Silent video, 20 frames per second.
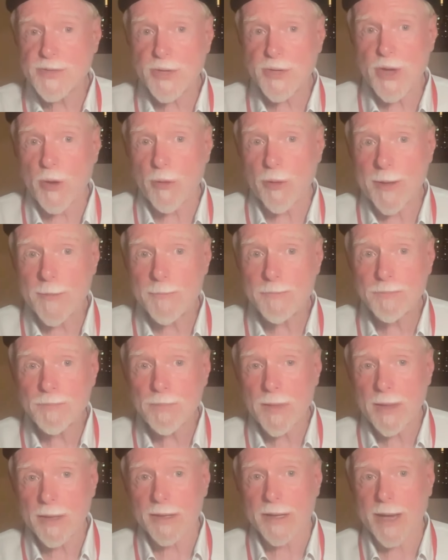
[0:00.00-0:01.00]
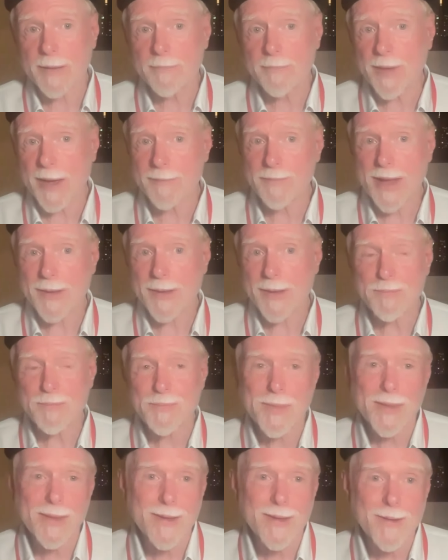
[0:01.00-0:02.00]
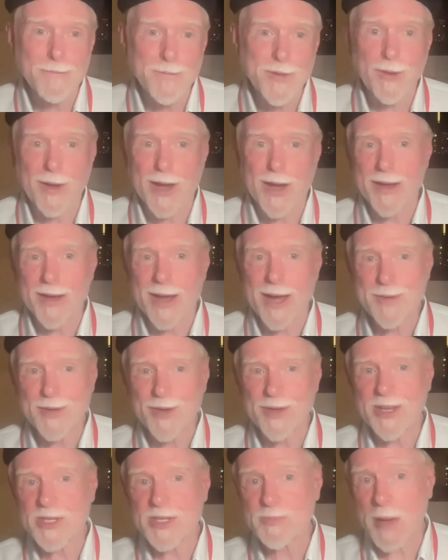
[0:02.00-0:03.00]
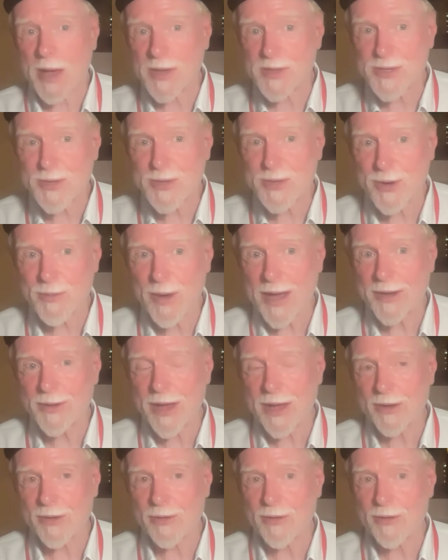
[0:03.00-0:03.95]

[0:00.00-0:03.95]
to go in. Like I'm not, I'm a good expository writer.